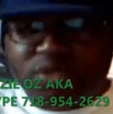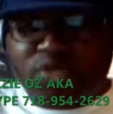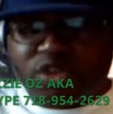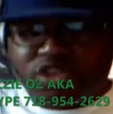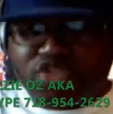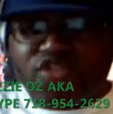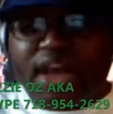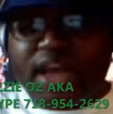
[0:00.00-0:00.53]
you
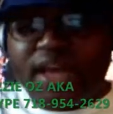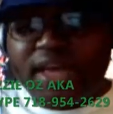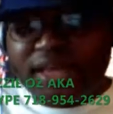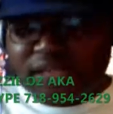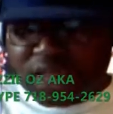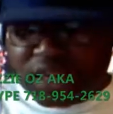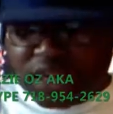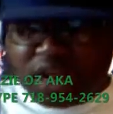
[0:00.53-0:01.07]
on track
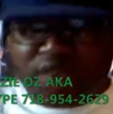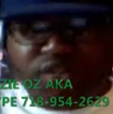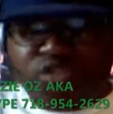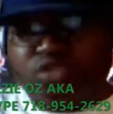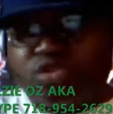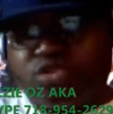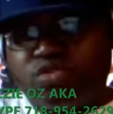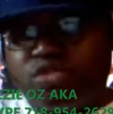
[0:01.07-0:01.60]
and
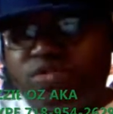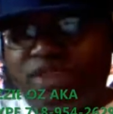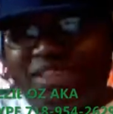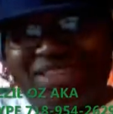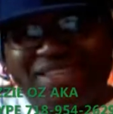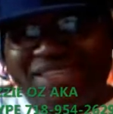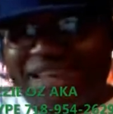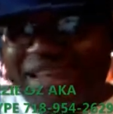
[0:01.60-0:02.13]
encourage you to do the right thing.